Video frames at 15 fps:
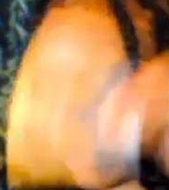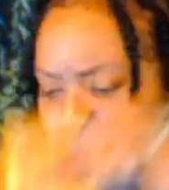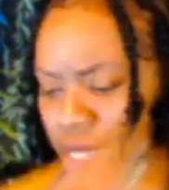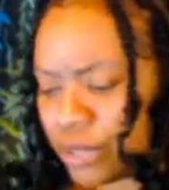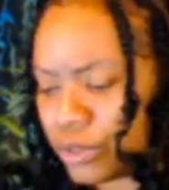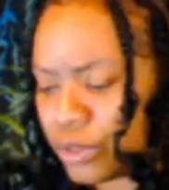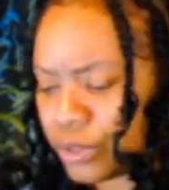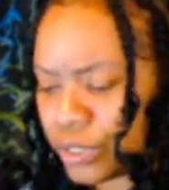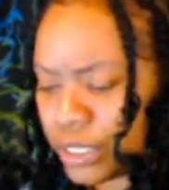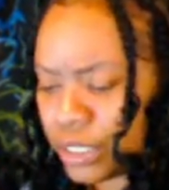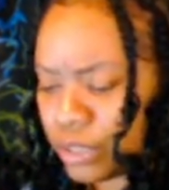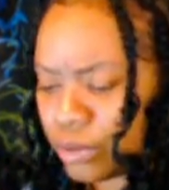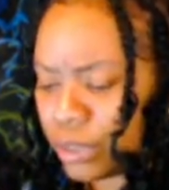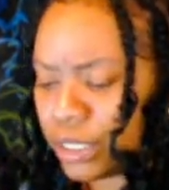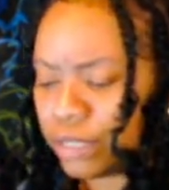
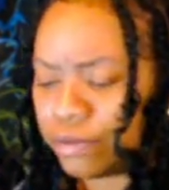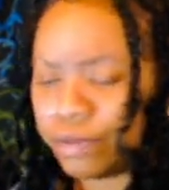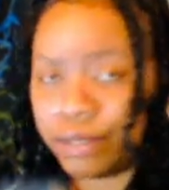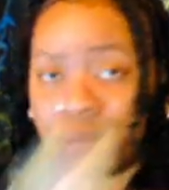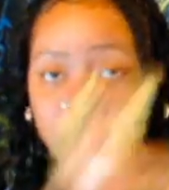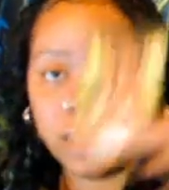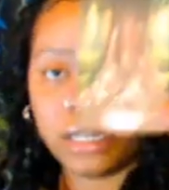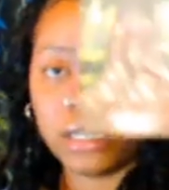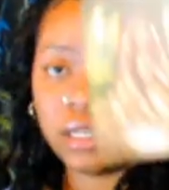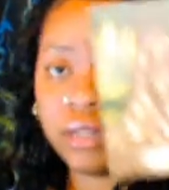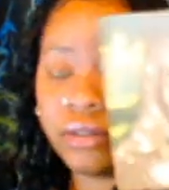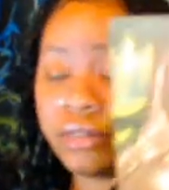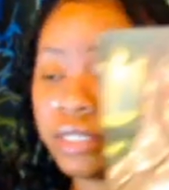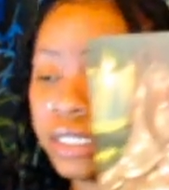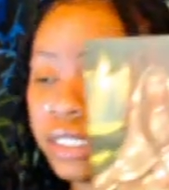boundaries with the feminine
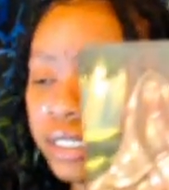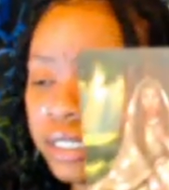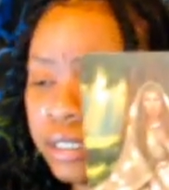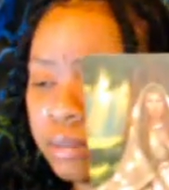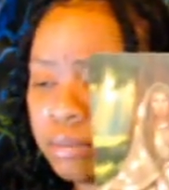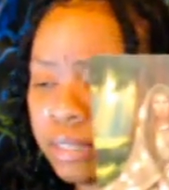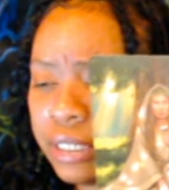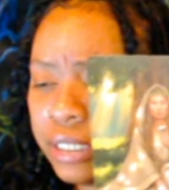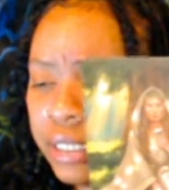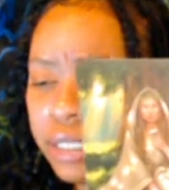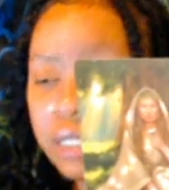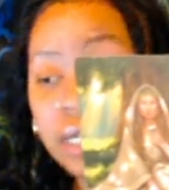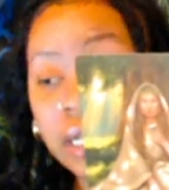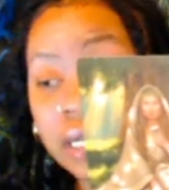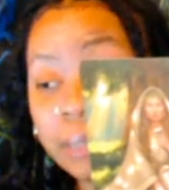energy. It could be
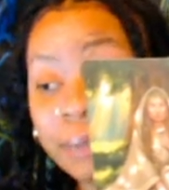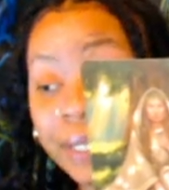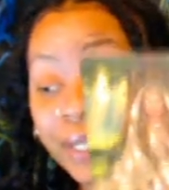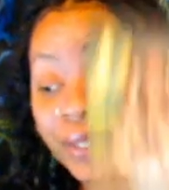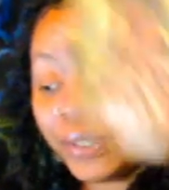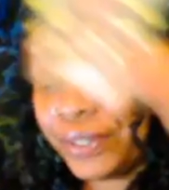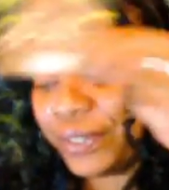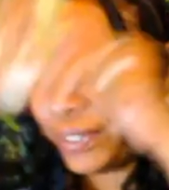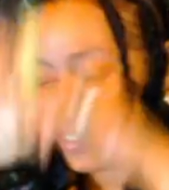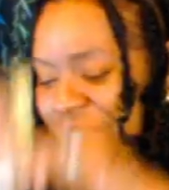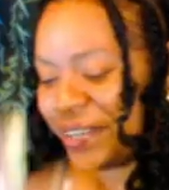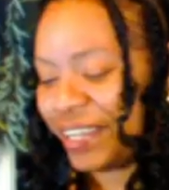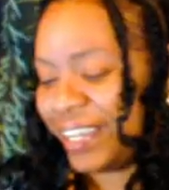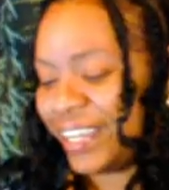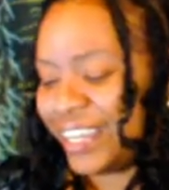a mother,
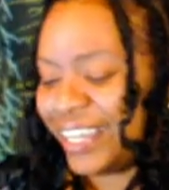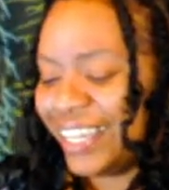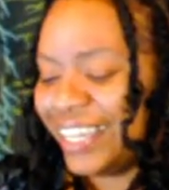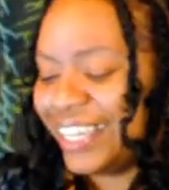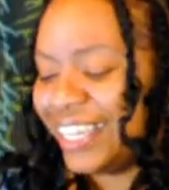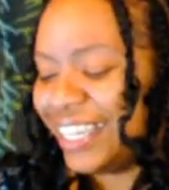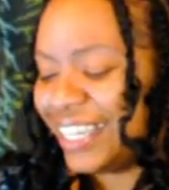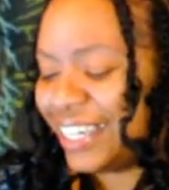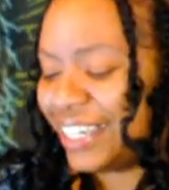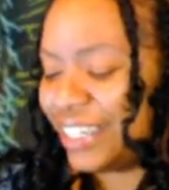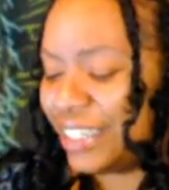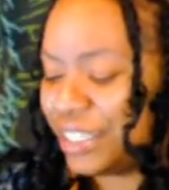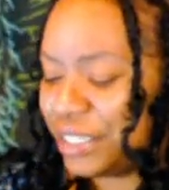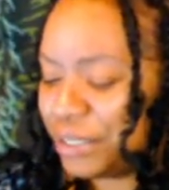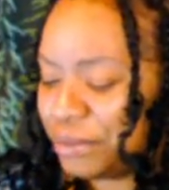okay?
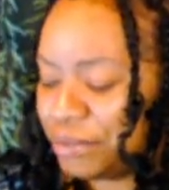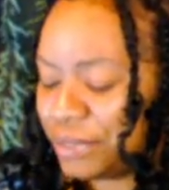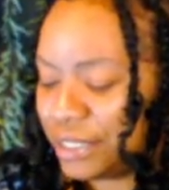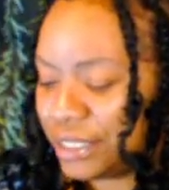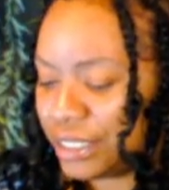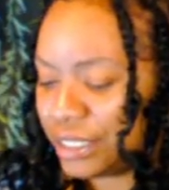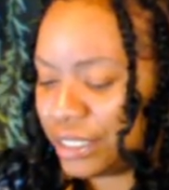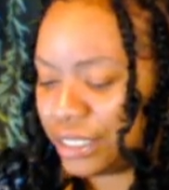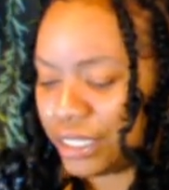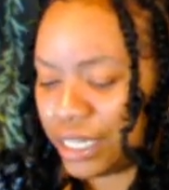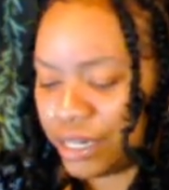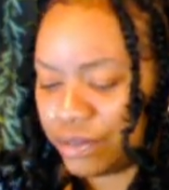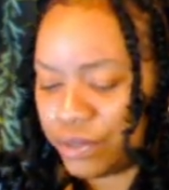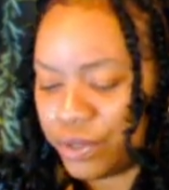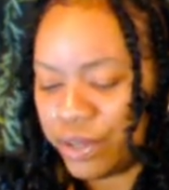A
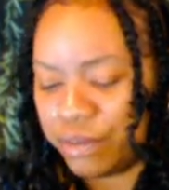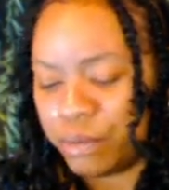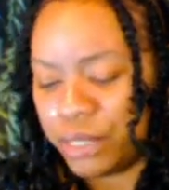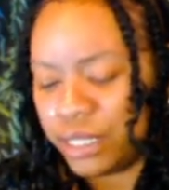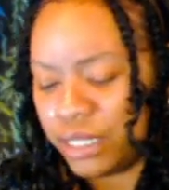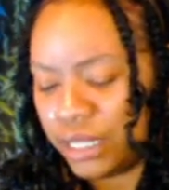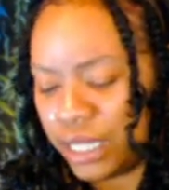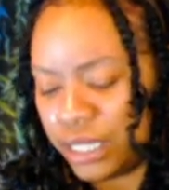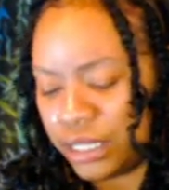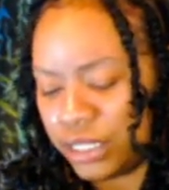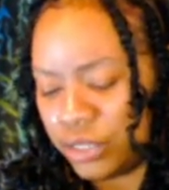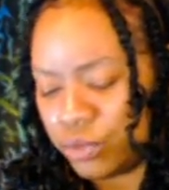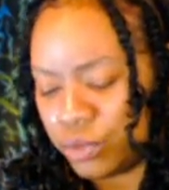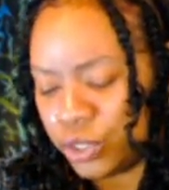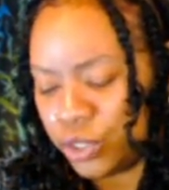lot of you have been in like
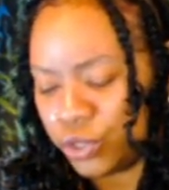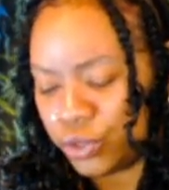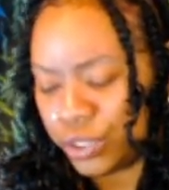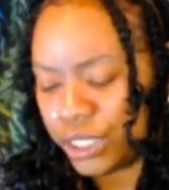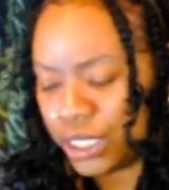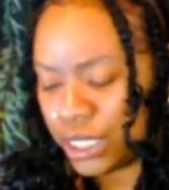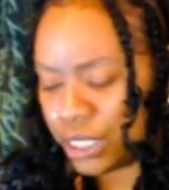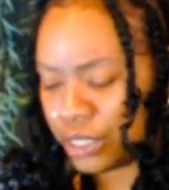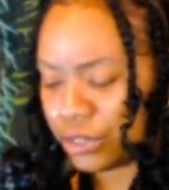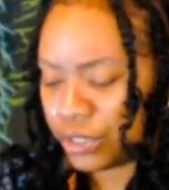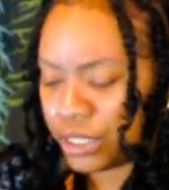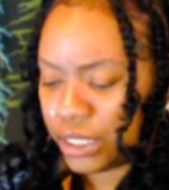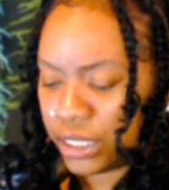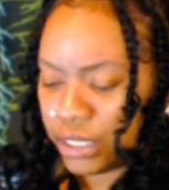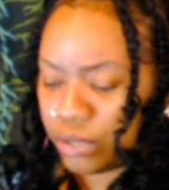this retreat
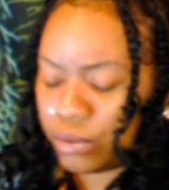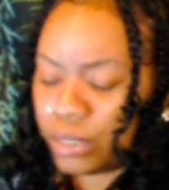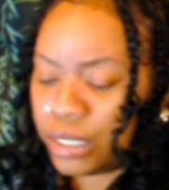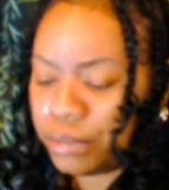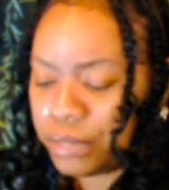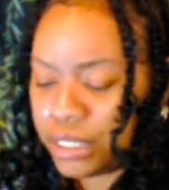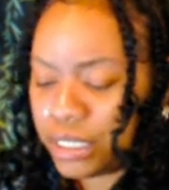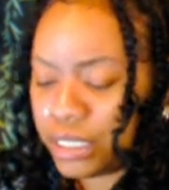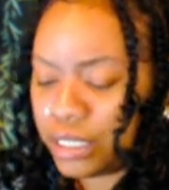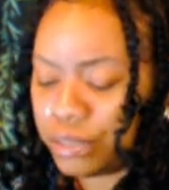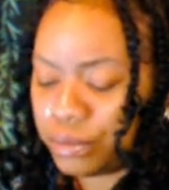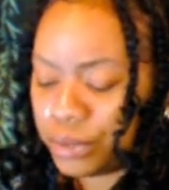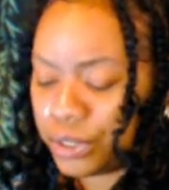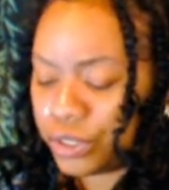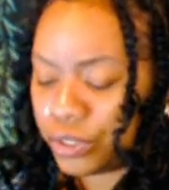energy is what I'm
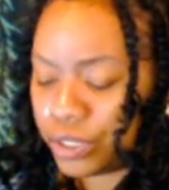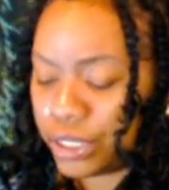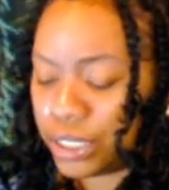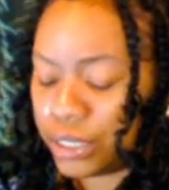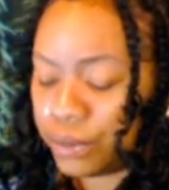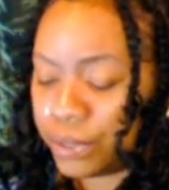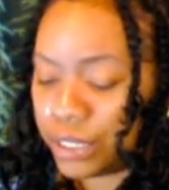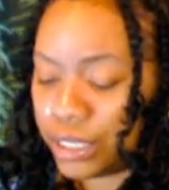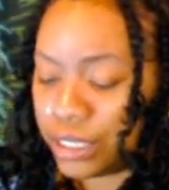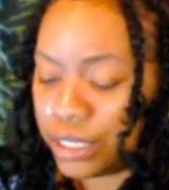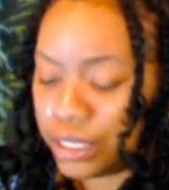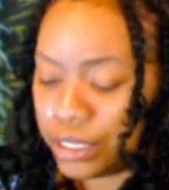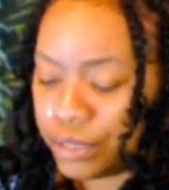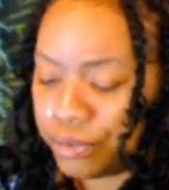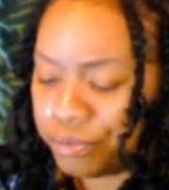seeing, retreating
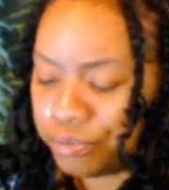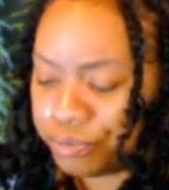within.